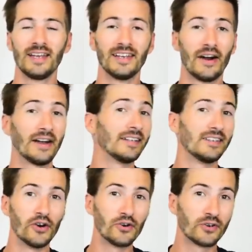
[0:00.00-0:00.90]
Now, I didn't
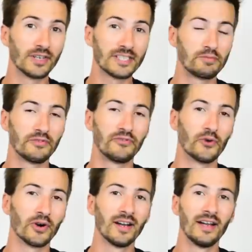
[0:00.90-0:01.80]
know Chris
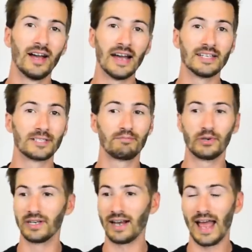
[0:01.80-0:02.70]
before. I just
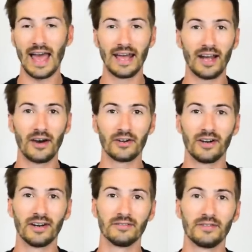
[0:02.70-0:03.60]
put an ad out
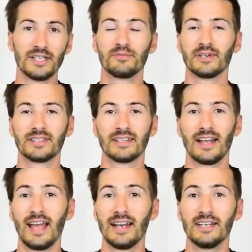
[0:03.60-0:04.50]
on Facebook and said,
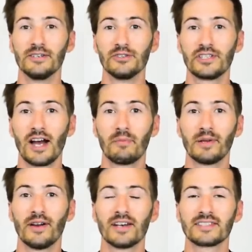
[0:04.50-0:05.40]
hey, I need a new shop
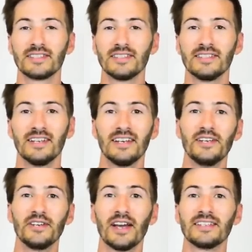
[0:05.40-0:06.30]
in Austin.
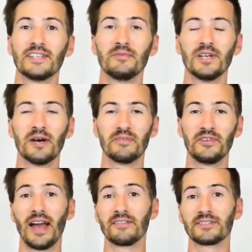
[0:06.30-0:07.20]
You guys hit me up if you have